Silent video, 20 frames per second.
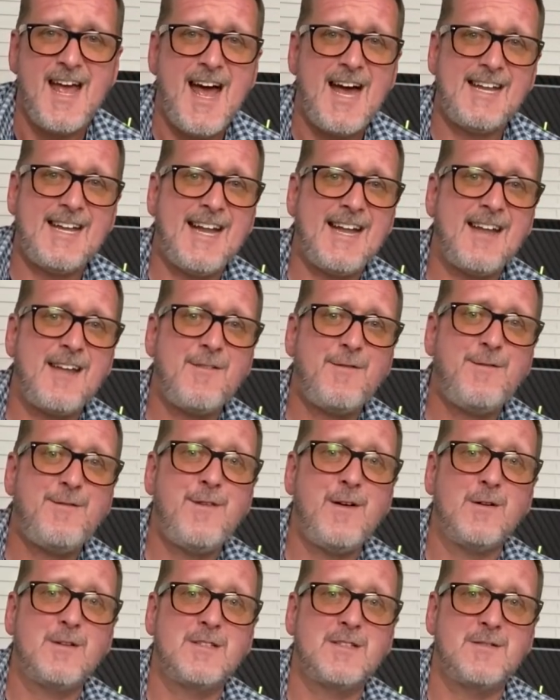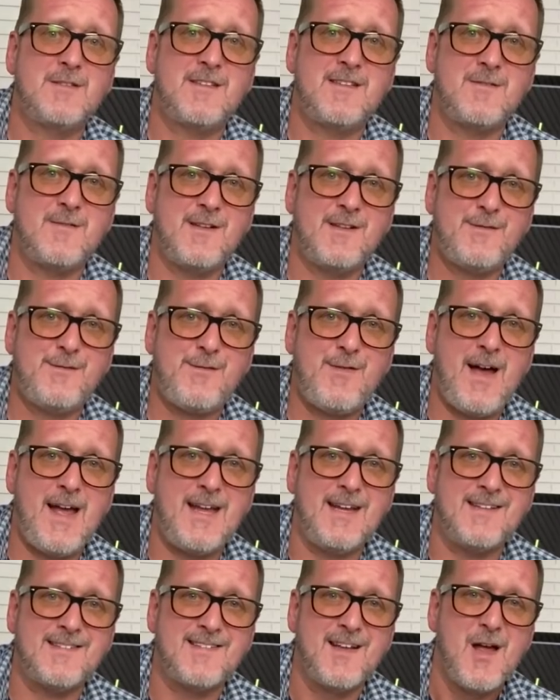and added a filter to his
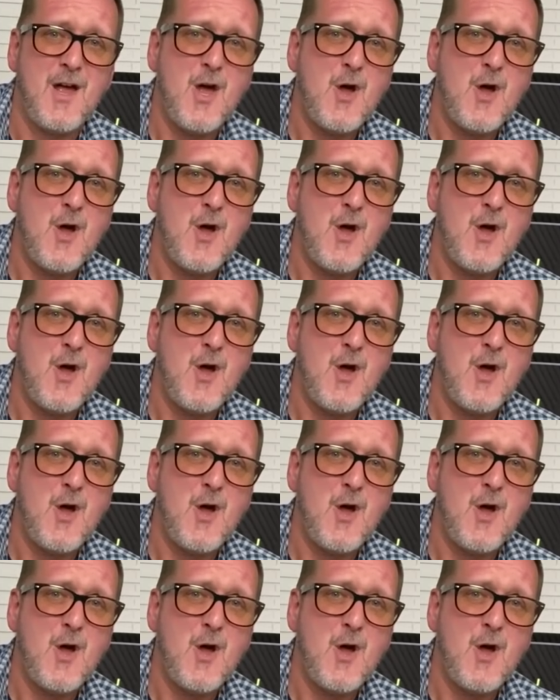face.